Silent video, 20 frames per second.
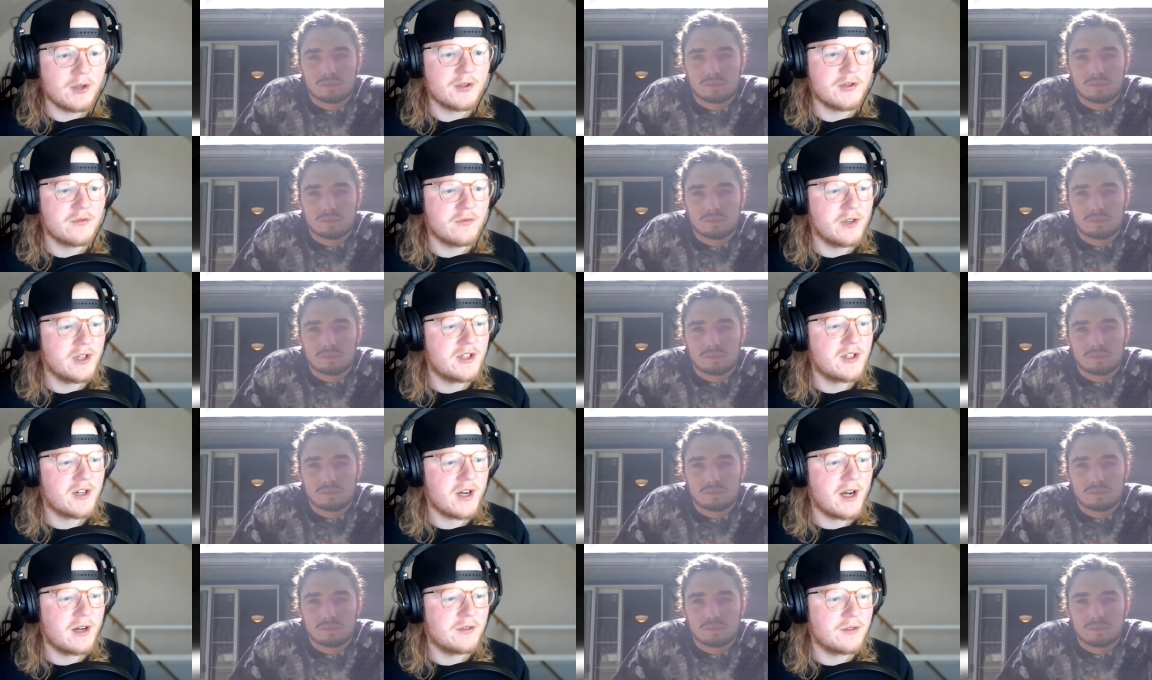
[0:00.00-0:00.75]
Speaker 1: Punch
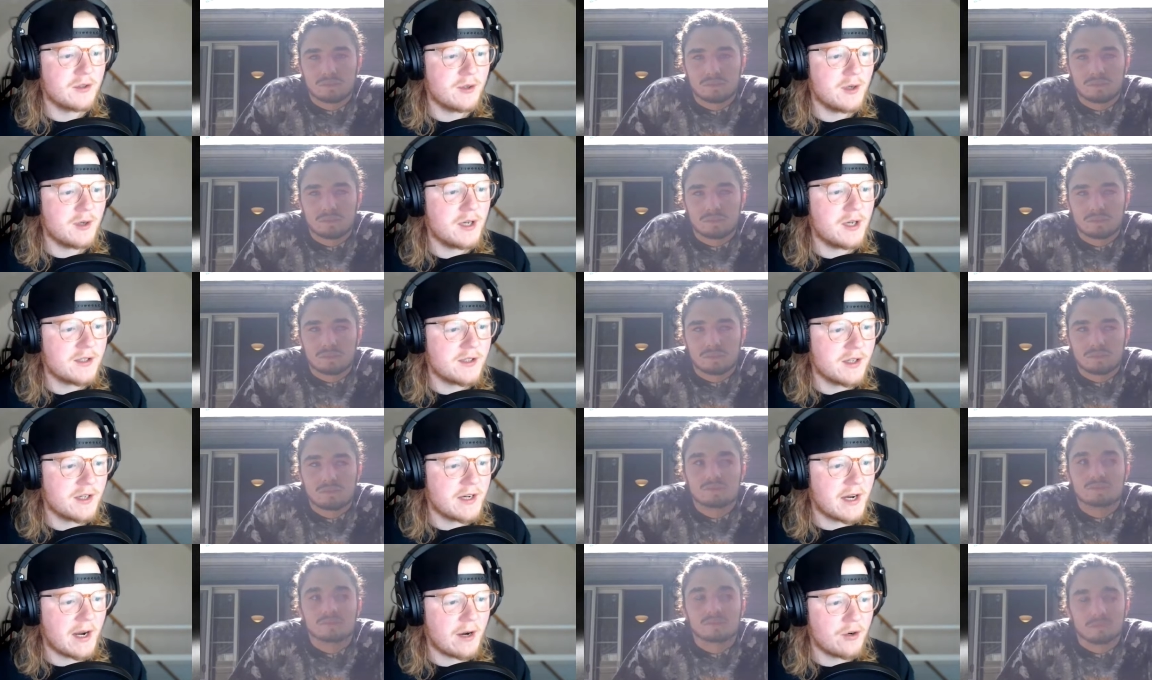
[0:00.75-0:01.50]
reached out to us.
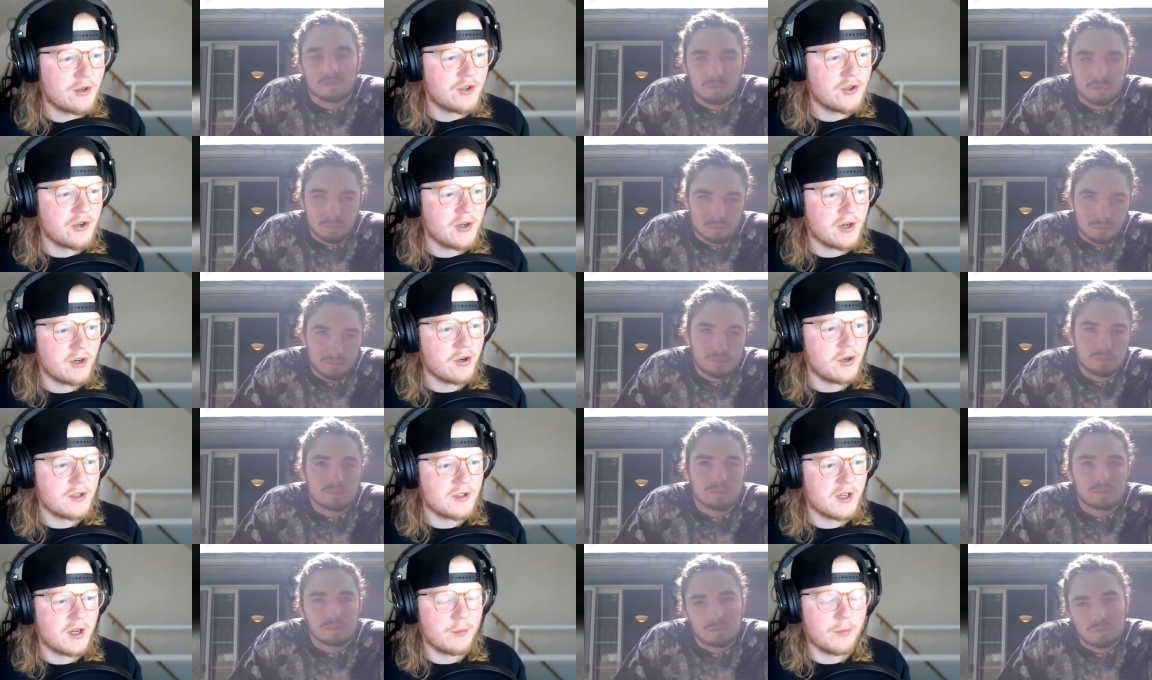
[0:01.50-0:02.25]
Like, how did you get
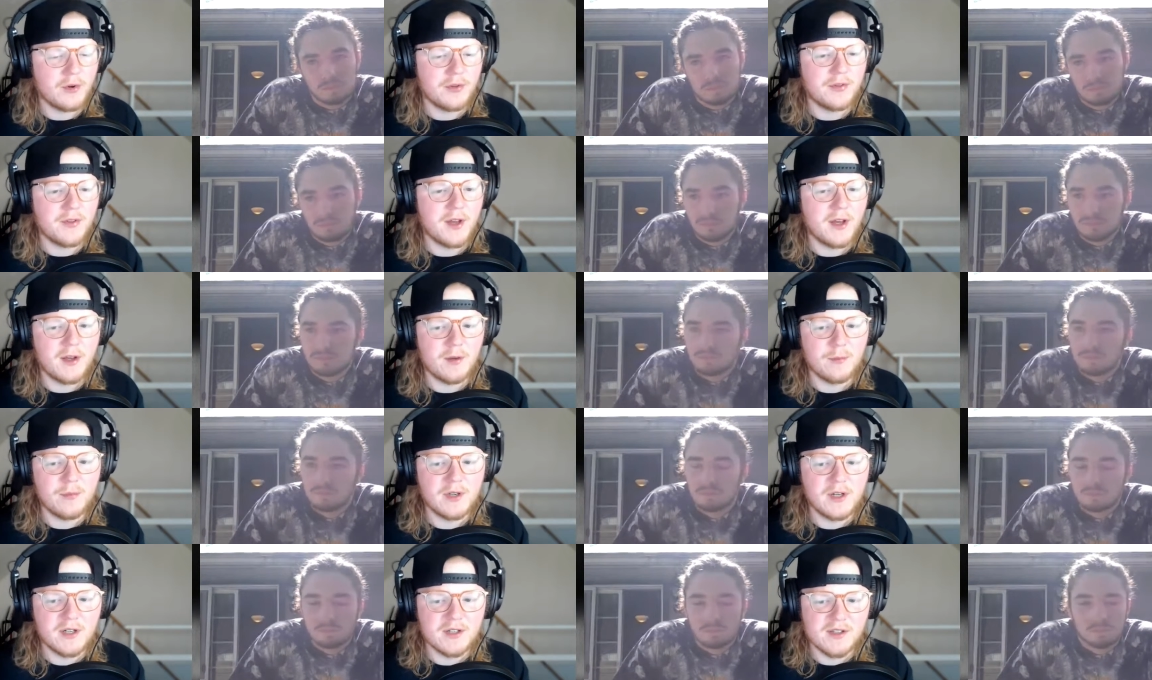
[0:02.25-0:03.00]
hooked up with
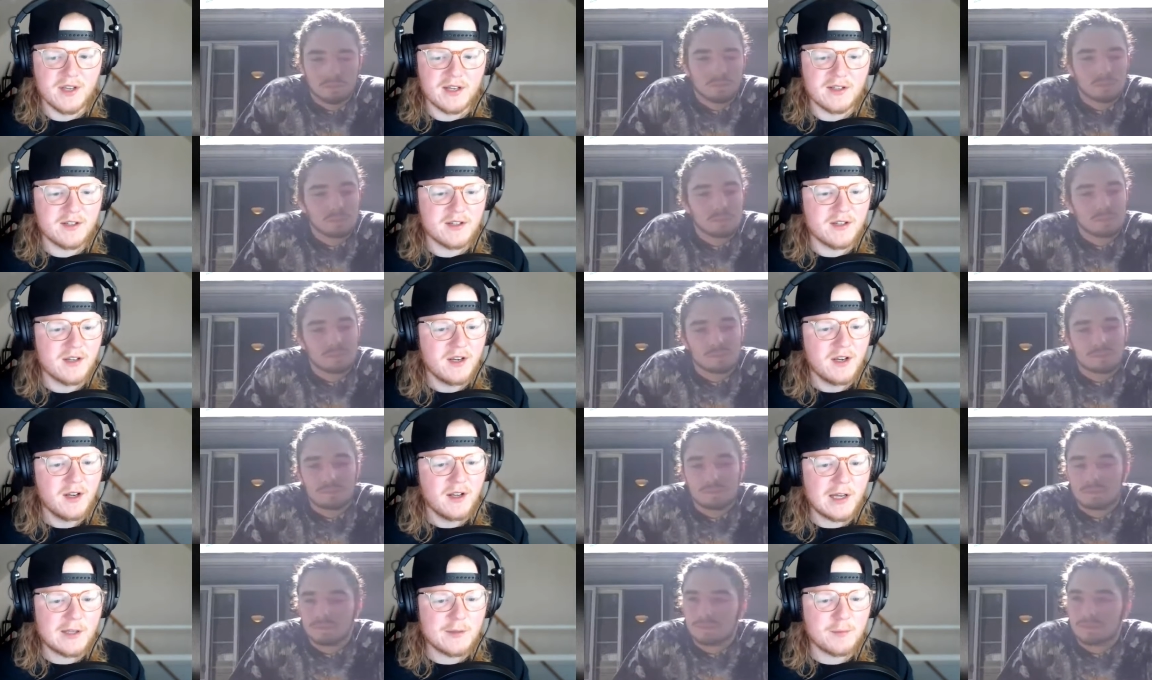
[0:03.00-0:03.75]
them? Because that's
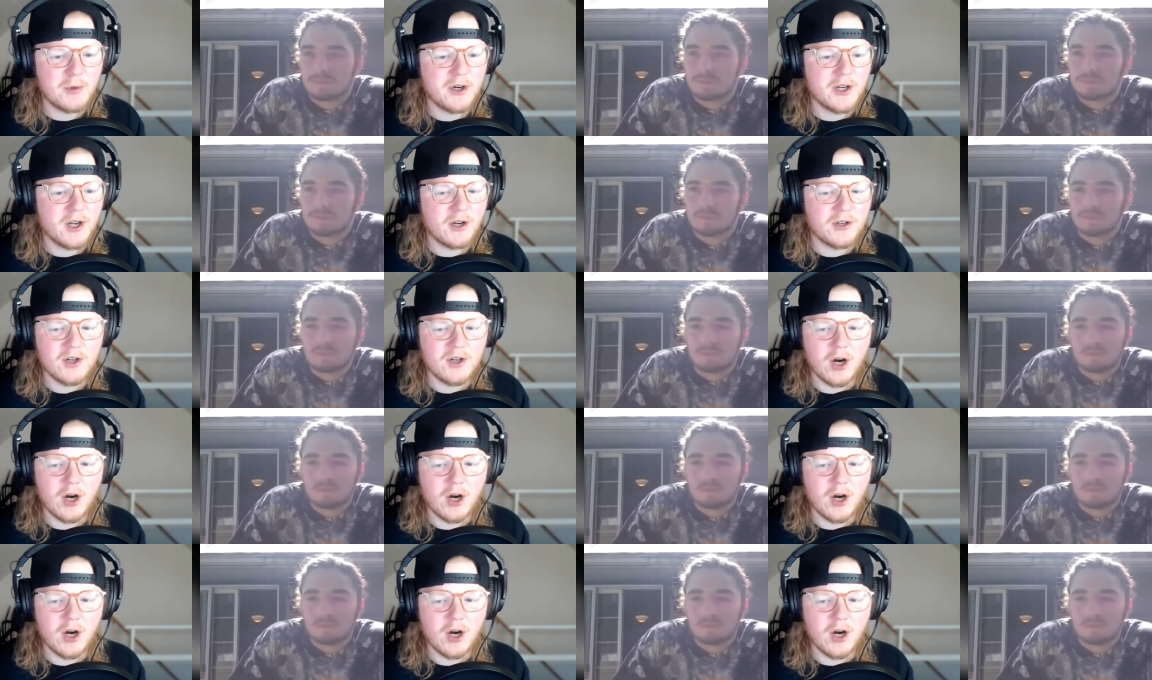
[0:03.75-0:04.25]
that's pretty